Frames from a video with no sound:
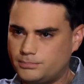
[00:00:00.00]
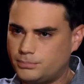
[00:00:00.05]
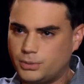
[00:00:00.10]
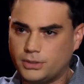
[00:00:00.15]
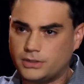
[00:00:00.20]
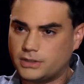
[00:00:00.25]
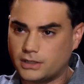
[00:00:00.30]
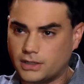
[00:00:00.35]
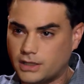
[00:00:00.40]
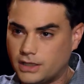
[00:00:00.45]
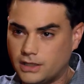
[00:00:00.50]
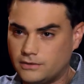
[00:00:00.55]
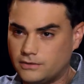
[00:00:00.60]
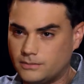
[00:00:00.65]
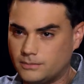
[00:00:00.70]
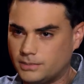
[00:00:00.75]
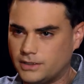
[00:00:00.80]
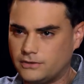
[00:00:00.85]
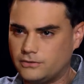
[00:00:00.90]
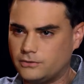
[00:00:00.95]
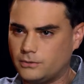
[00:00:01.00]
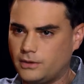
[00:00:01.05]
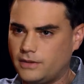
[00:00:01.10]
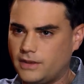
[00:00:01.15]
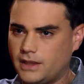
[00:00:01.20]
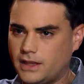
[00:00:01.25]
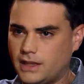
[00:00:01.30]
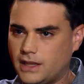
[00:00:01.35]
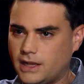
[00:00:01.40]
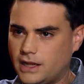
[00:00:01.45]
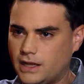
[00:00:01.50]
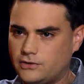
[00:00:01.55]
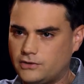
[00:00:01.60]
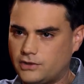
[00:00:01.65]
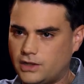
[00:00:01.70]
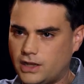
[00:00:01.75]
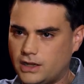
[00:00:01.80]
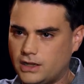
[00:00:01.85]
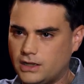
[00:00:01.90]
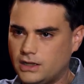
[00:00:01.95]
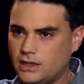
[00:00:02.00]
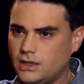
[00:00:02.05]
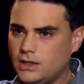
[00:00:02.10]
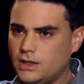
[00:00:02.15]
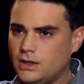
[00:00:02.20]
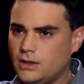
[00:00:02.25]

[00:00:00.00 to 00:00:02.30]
put their kids in places where they can get educated.